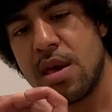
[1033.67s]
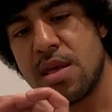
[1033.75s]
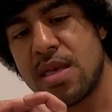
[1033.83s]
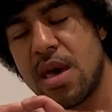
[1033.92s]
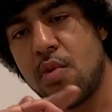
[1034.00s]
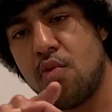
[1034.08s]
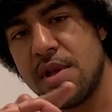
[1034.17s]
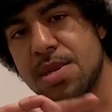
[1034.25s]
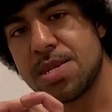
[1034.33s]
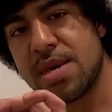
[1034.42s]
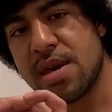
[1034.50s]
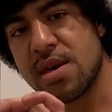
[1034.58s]
in that
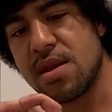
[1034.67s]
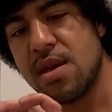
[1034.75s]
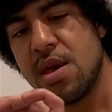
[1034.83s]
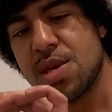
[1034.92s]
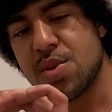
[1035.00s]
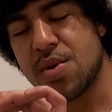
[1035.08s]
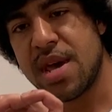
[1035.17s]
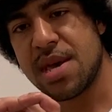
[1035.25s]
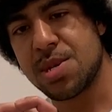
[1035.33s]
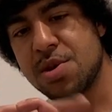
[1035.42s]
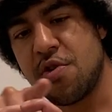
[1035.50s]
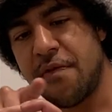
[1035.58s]
1 second. So it
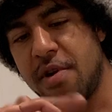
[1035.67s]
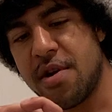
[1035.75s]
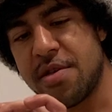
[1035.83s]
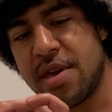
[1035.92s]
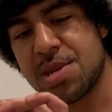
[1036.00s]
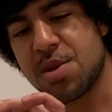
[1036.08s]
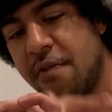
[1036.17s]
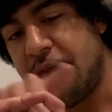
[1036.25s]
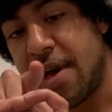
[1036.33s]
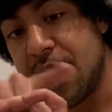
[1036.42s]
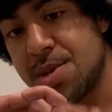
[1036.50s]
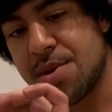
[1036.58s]
has to go farther, it has to go
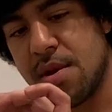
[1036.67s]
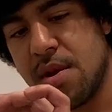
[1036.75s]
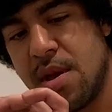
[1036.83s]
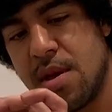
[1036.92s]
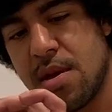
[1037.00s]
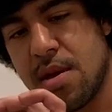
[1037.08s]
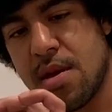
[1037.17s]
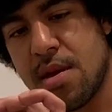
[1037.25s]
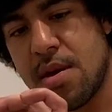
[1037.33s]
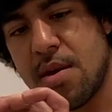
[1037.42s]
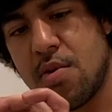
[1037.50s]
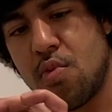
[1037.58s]
faster.
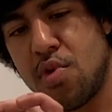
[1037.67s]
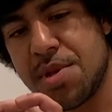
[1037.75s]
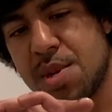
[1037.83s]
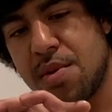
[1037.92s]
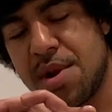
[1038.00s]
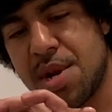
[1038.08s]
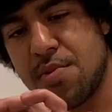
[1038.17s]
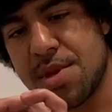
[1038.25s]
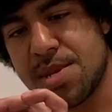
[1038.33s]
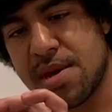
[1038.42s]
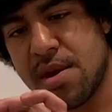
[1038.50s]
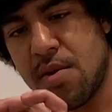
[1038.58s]
One square inch in
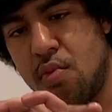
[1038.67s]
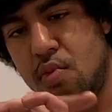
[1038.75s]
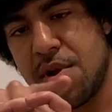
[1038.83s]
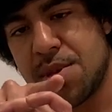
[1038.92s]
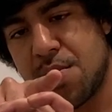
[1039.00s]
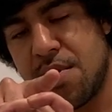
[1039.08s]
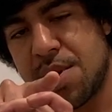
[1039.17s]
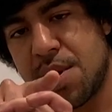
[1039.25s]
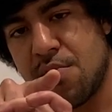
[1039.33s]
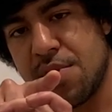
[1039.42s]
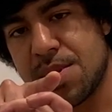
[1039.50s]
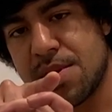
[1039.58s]
1 second, one square inch
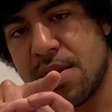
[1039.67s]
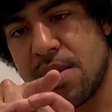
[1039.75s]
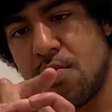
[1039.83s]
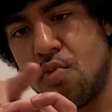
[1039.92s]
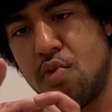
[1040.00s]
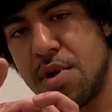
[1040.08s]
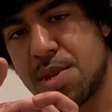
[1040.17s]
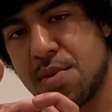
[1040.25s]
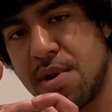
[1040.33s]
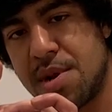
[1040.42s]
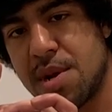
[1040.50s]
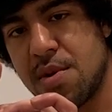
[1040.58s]
in 1 second, one
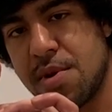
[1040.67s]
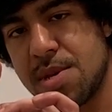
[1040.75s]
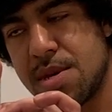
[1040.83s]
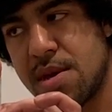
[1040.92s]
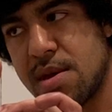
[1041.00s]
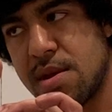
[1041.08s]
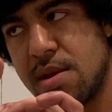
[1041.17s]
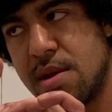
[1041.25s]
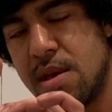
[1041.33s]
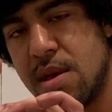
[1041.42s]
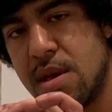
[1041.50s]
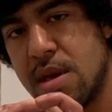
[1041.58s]
square inch in 1 second.
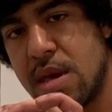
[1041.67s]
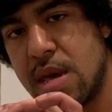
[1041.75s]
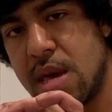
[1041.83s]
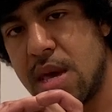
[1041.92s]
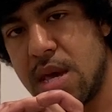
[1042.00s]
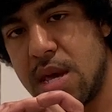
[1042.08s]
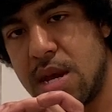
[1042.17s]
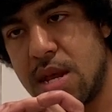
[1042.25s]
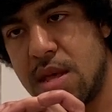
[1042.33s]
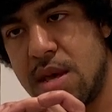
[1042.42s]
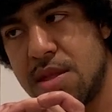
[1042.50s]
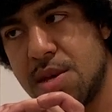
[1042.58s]

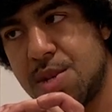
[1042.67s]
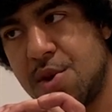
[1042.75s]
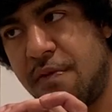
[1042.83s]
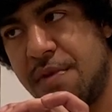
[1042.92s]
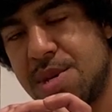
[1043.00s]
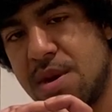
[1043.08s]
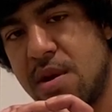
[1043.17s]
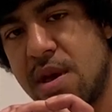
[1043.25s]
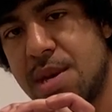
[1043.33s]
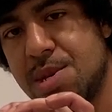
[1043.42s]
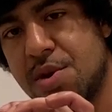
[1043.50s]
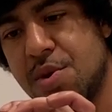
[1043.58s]
And then the surface
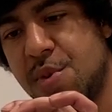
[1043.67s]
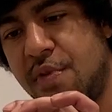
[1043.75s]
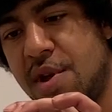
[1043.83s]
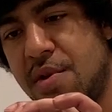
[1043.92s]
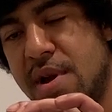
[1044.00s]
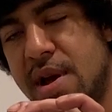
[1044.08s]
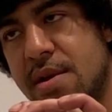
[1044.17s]
area as it goes farther